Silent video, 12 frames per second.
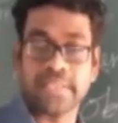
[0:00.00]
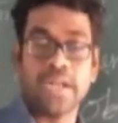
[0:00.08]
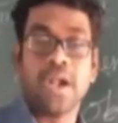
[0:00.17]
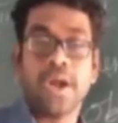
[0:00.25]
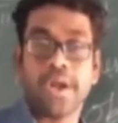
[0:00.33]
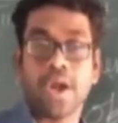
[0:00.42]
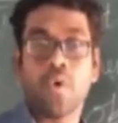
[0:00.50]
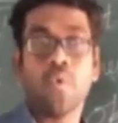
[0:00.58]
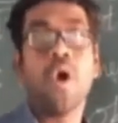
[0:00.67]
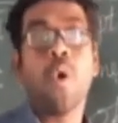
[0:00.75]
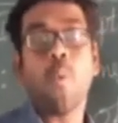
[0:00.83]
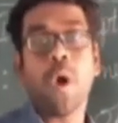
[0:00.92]
Now
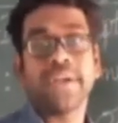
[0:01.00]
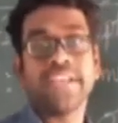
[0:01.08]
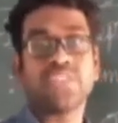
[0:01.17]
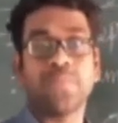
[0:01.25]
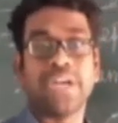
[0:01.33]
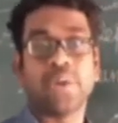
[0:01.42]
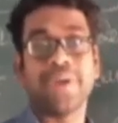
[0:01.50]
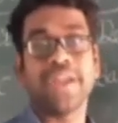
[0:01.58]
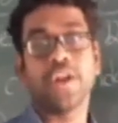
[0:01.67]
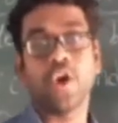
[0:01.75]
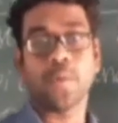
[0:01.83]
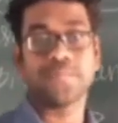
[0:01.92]
what is meant by an
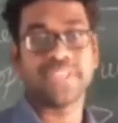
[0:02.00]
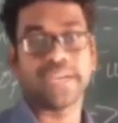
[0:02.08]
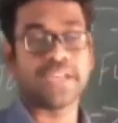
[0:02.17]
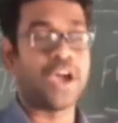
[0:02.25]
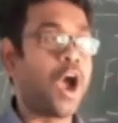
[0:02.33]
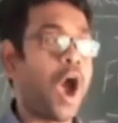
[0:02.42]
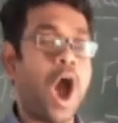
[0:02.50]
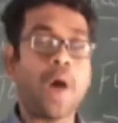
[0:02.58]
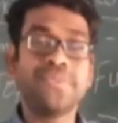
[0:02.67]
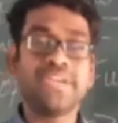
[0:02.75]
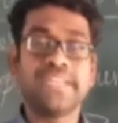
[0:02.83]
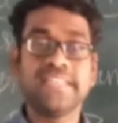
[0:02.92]
object? Object
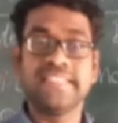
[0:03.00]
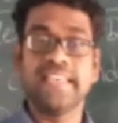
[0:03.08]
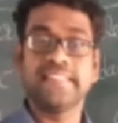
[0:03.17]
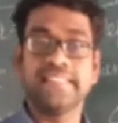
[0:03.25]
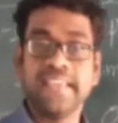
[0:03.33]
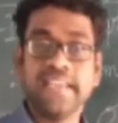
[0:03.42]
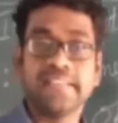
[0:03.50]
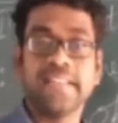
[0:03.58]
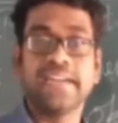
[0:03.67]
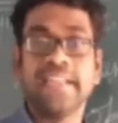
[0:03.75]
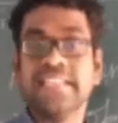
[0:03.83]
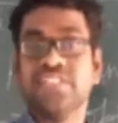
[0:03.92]
is a thing that
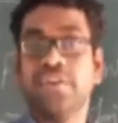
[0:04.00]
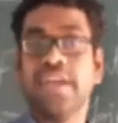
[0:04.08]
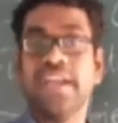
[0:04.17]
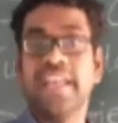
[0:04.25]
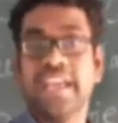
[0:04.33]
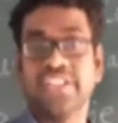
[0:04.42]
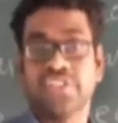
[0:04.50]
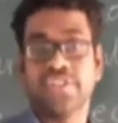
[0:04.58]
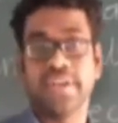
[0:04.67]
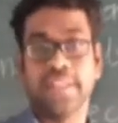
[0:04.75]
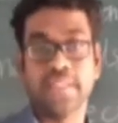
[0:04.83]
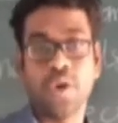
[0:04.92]
is really existed in
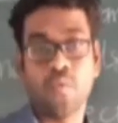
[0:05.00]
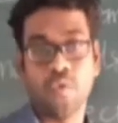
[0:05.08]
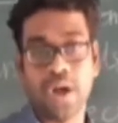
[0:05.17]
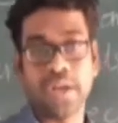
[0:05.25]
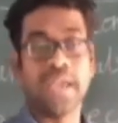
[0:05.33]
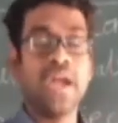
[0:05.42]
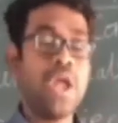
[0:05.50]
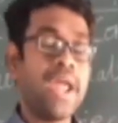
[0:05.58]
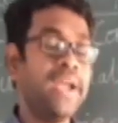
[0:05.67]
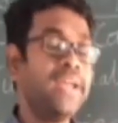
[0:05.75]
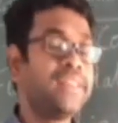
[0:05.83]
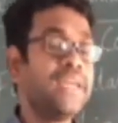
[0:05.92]
the world.
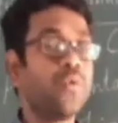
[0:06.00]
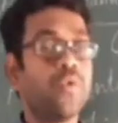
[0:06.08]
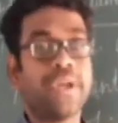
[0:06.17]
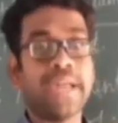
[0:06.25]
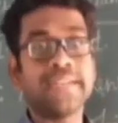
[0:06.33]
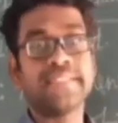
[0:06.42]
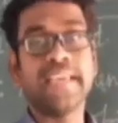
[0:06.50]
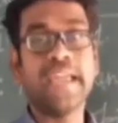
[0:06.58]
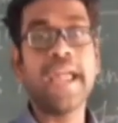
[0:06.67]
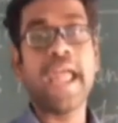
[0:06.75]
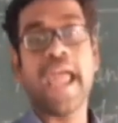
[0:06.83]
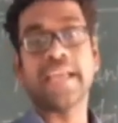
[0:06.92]
Anything we can say
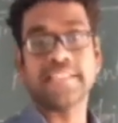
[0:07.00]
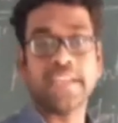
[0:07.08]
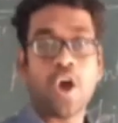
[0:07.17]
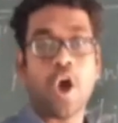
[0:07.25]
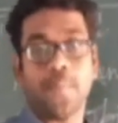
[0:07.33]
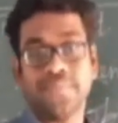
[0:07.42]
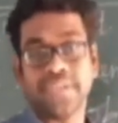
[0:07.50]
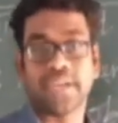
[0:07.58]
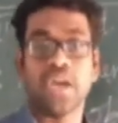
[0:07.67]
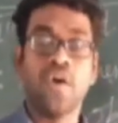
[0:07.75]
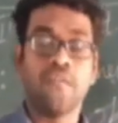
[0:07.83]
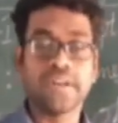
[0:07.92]
as an object.
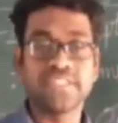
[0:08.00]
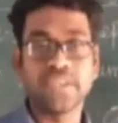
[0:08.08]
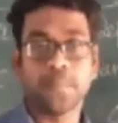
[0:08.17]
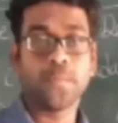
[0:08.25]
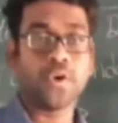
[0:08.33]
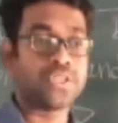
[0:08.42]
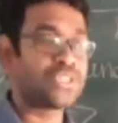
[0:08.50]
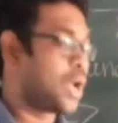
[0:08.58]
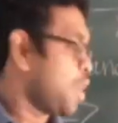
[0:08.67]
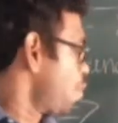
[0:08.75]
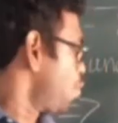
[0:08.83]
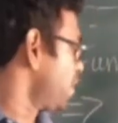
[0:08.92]
But suppose
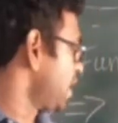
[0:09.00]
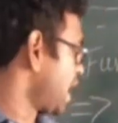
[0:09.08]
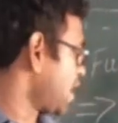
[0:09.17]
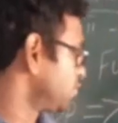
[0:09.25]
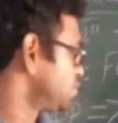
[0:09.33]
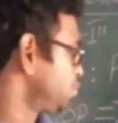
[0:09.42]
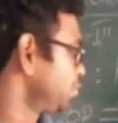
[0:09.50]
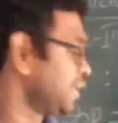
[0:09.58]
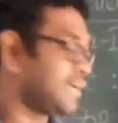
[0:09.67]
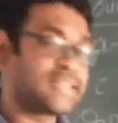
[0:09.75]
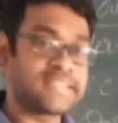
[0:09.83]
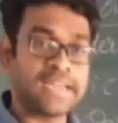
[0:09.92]
we have student is
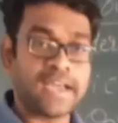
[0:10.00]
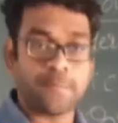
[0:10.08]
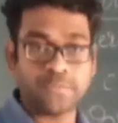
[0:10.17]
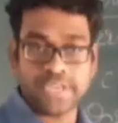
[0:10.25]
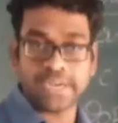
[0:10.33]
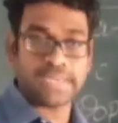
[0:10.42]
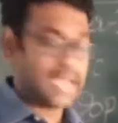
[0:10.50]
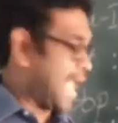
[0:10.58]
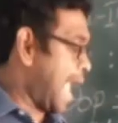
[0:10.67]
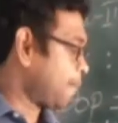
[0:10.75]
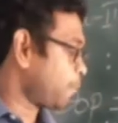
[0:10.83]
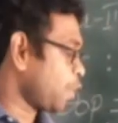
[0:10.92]
an object,
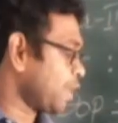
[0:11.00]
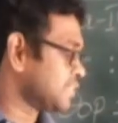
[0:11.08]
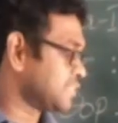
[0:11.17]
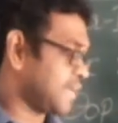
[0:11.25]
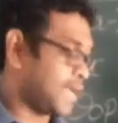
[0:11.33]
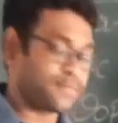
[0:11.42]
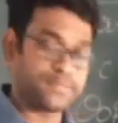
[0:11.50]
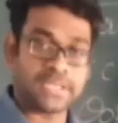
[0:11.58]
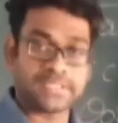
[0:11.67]
employee is an object,